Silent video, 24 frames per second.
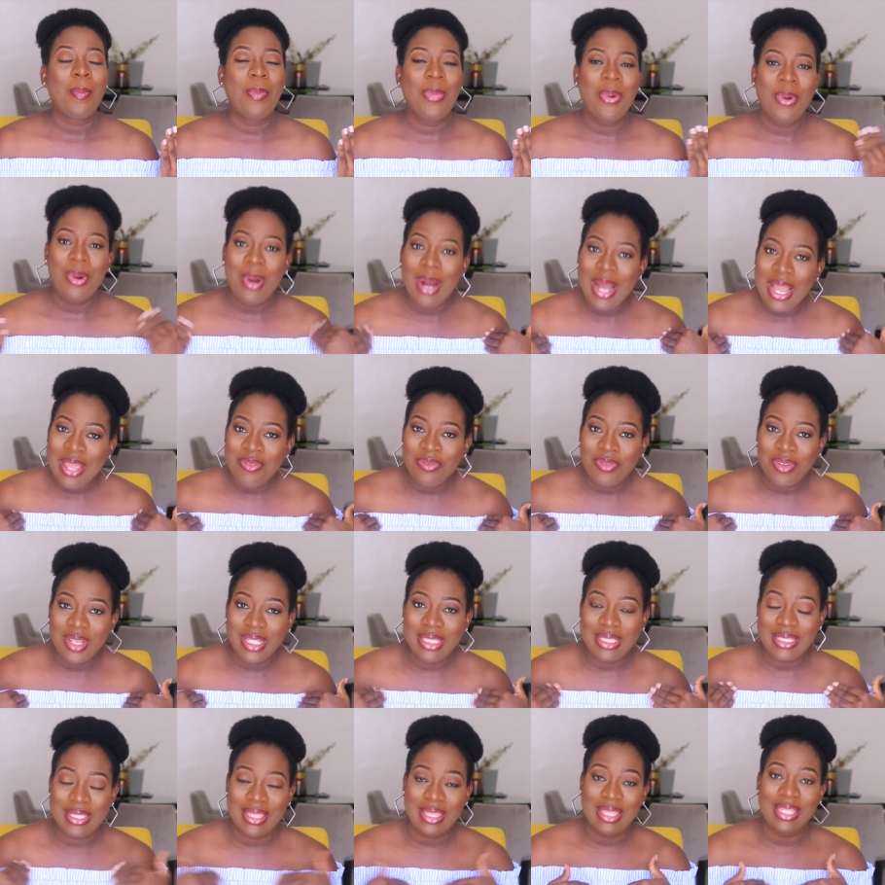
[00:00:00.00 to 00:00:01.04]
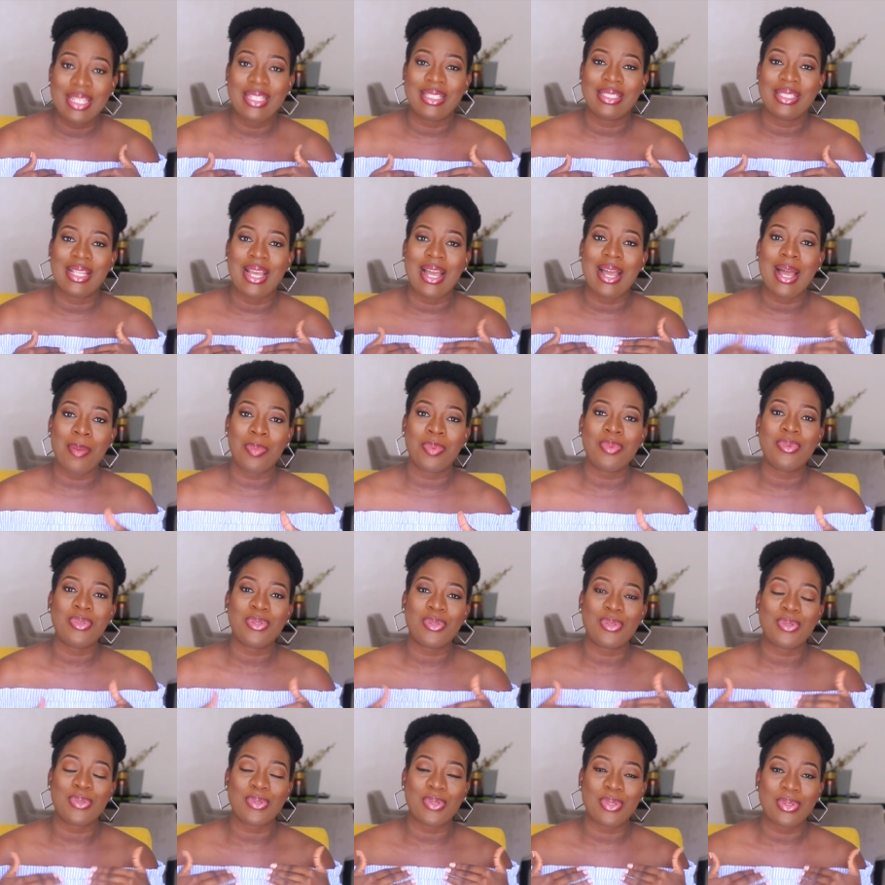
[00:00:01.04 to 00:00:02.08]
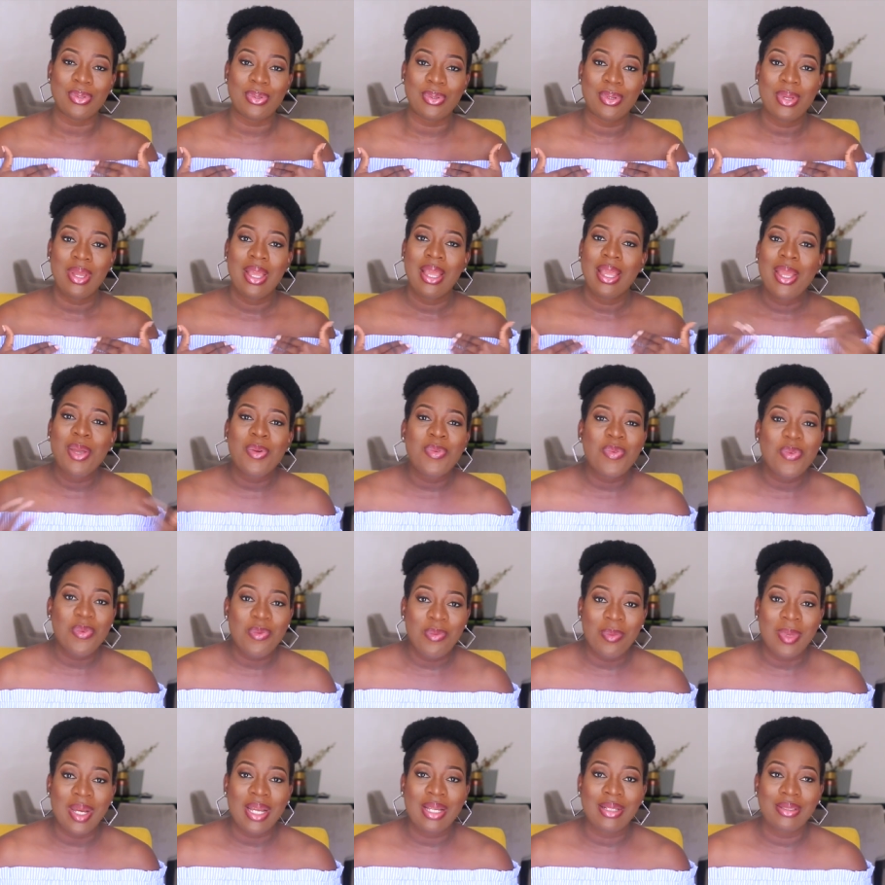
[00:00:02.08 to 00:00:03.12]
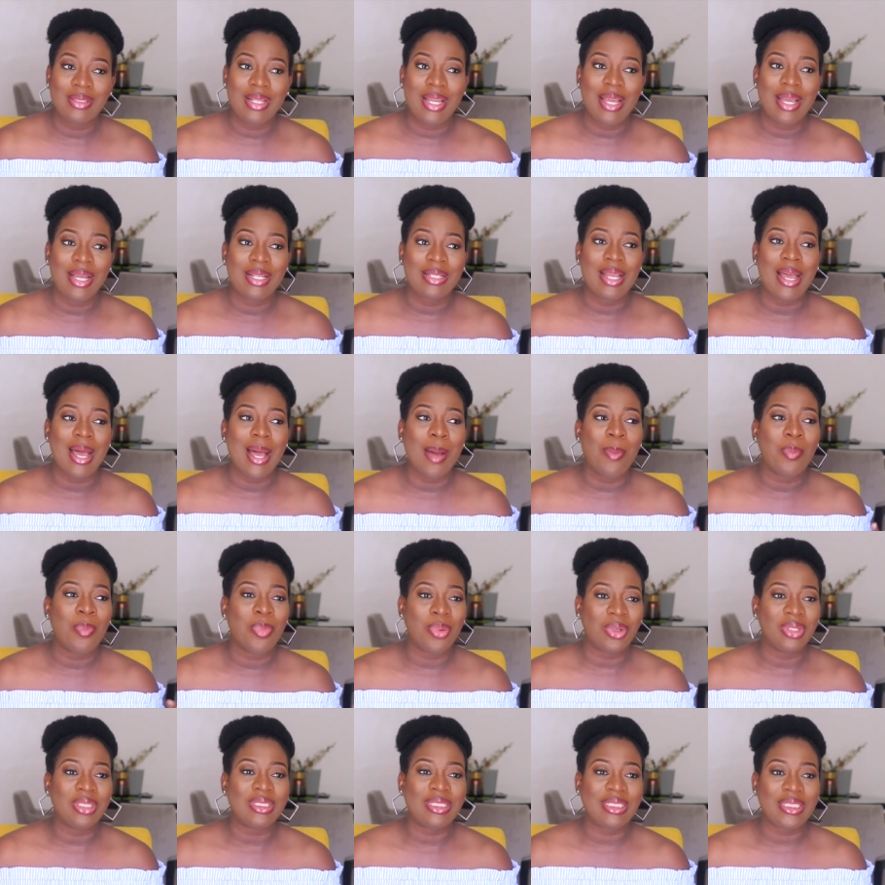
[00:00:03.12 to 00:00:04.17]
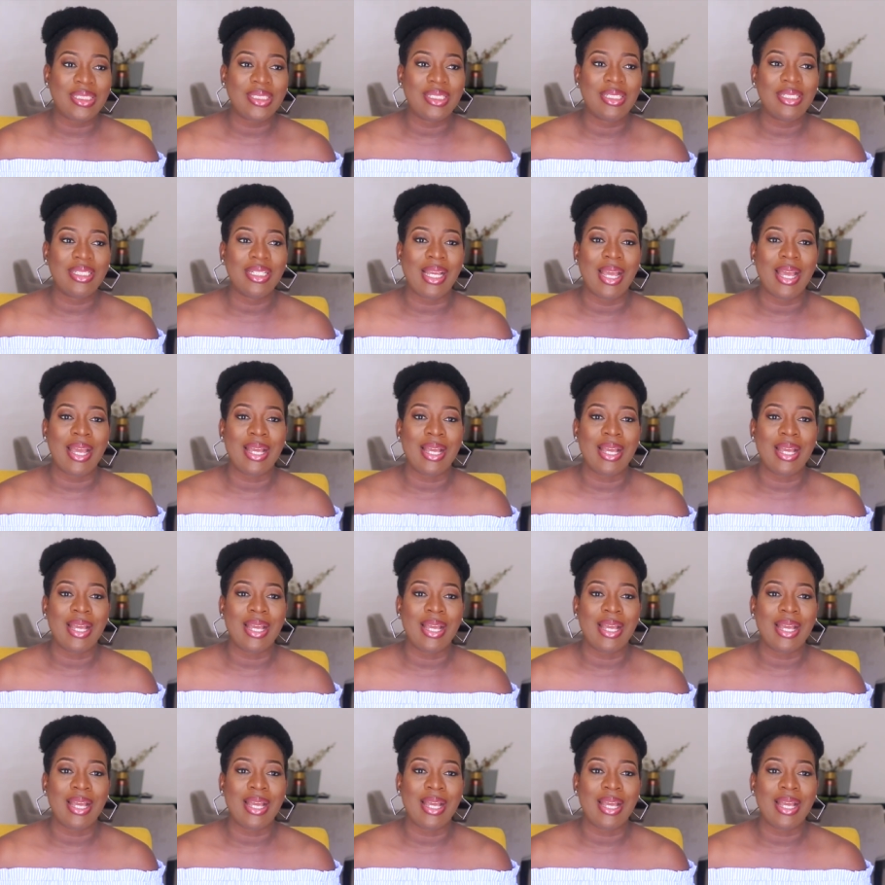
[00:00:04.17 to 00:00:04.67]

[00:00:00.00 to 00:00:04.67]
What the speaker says: private thing that happens to a woman and her body.